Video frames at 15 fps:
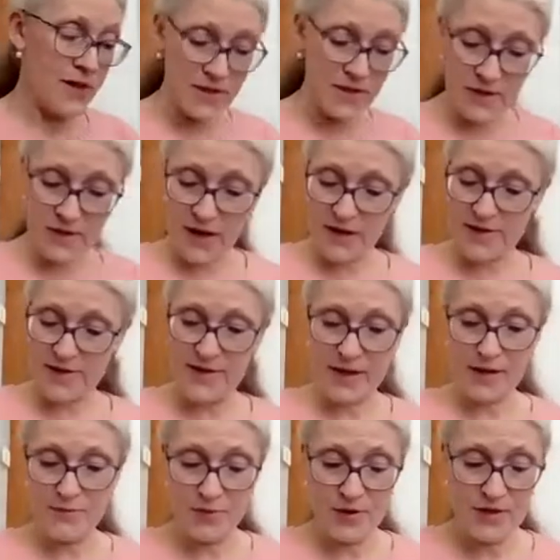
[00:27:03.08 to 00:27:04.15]
I didn't cut a
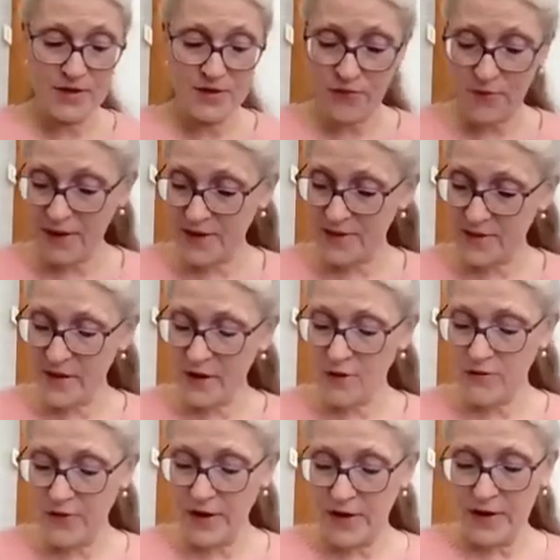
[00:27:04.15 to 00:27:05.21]
second piece for
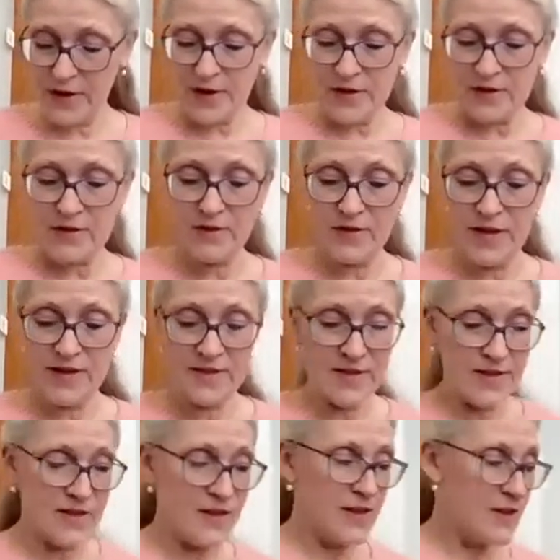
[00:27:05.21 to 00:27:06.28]
myself. So let's
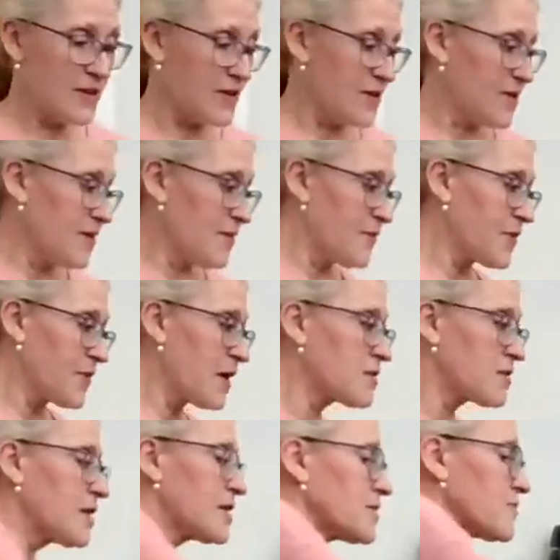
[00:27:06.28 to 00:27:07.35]
see. I'll
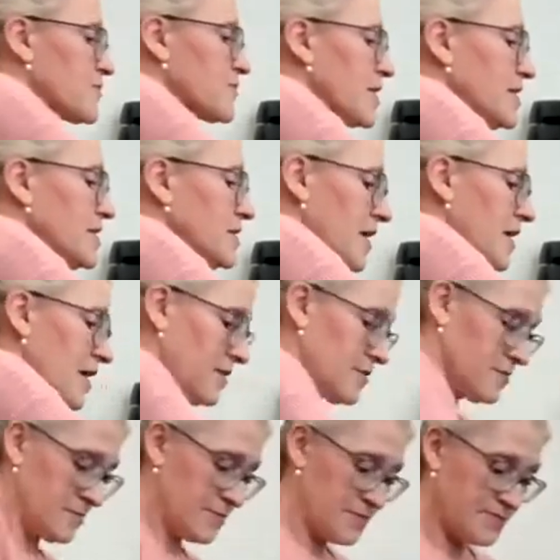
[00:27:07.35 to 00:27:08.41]
cut it right
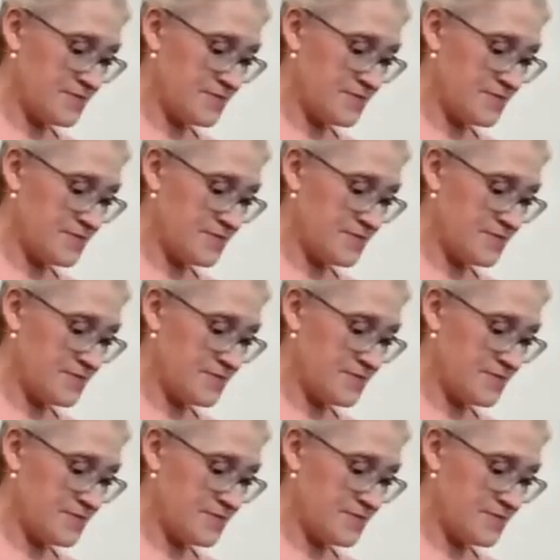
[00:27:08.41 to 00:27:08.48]
now.